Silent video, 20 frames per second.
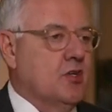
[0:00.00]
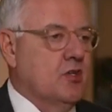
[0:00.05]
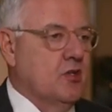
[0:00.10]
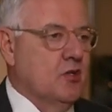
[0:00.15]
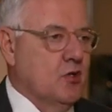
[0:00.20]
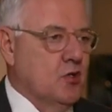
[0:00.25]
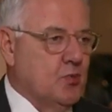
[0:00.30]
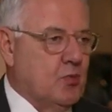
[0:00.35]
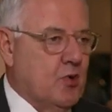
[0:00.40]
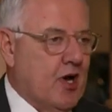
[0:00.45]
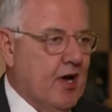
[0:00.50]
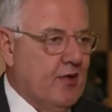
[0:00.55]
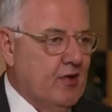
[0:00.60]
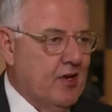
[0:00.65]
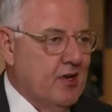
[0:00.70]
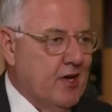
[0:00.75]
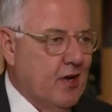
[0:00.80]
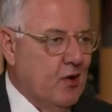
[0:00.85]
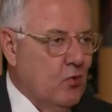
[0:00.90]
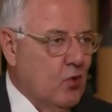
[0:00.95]
of those
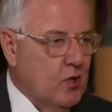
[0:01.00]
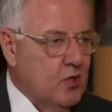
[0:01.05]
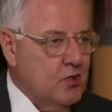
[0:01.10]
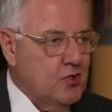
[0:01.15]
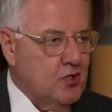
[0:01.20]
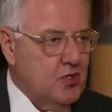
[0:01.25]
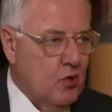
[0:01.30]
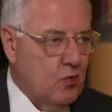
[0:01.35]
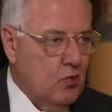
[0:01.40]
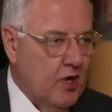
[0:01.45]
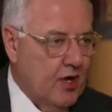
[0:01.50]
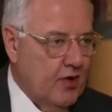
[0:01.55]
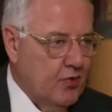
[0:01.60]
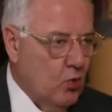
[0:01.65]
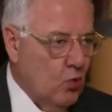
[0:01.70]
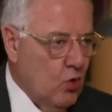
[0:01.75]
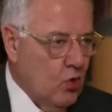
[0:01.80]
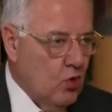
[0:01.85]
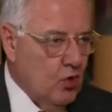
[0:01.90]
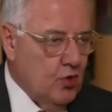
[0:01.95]
private networks around
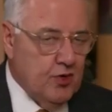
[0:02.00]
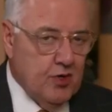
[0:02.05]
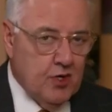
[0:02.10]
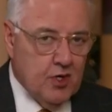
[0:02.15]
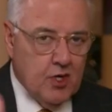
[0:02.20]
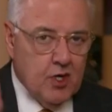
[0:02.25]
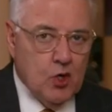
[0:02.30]
the world.